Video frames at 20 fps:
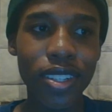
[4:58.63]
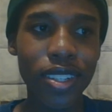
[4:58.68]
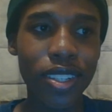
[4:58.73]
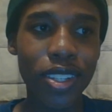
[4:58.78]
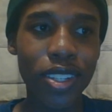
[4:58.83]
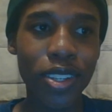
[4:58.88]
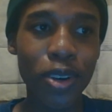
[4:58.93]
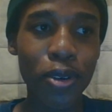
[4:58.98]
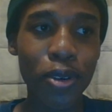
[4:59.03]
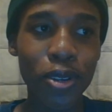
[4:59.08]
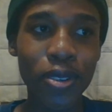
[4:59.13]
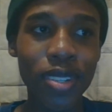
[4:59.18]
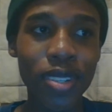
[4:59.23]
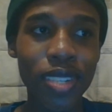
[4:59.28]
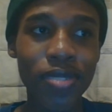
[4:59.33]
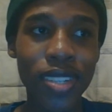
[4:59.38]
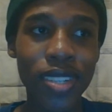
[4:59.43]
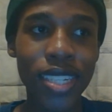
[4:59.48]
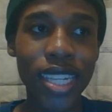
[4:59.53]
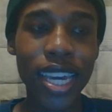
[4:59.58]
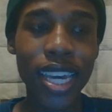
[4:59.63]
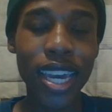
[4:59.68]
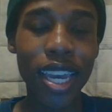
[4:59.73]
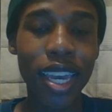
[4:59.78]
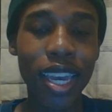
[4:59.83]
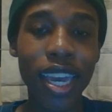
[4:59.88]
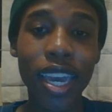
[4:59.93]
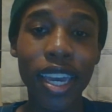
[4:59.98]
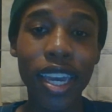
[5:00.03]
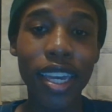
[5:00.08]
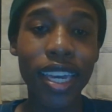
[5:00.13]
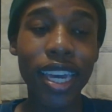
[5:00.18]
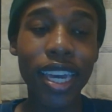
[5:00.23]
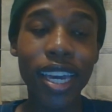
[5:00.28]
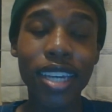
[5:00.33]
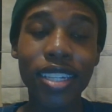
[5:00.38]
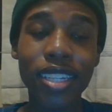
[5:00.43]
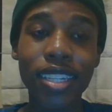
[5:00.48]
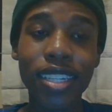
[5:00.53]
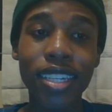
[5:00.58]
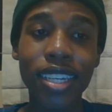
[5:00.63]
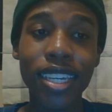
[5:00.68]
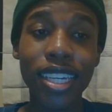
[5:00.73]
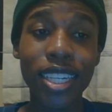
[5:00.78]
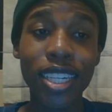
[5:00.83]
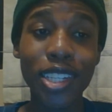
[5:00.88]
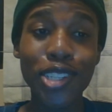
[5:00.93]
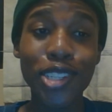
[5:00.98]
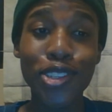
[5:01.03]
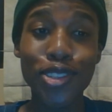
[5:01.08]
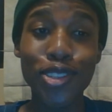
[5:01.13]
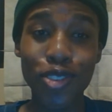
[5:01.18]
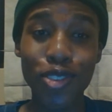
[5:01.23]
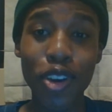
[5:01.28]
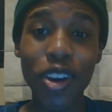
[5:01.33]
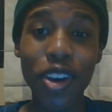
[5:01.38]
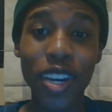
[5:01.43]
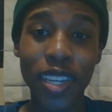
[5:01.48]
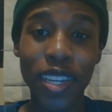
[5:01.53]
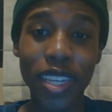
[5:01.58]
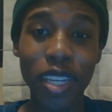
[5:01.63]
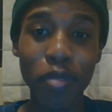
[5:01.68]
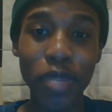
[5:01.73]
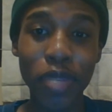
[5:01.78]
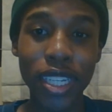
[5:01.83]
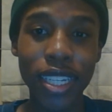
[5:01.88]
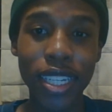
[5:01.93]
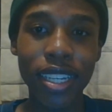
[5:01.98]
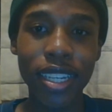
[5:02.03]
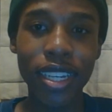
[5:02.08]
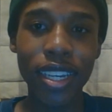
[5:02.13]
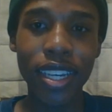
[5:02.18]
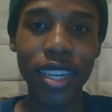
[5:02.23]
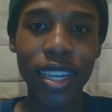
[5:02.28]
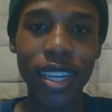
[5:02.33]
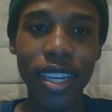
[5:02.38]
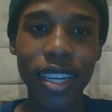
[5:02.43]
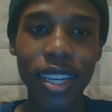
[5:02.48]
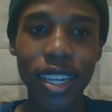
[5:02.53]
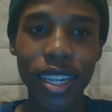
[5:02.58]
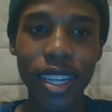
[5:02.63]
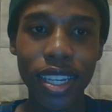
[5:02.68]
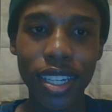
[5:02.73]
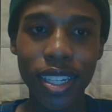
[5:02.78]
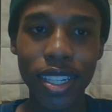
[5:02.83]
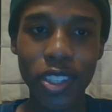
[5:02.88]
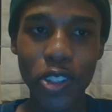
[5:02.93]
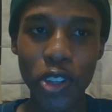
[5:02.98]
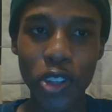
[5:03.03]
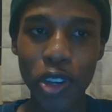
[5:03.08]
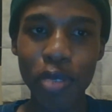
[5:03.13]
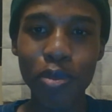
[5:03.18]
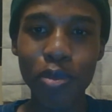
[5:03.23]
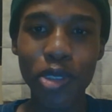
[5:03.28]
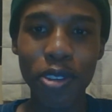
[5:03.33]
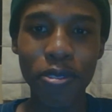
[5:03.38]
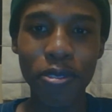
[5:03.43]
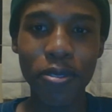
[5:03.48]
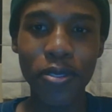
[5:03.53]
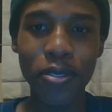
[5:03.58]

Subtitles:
Todo's even saying, hey, he is stronger than me in terms of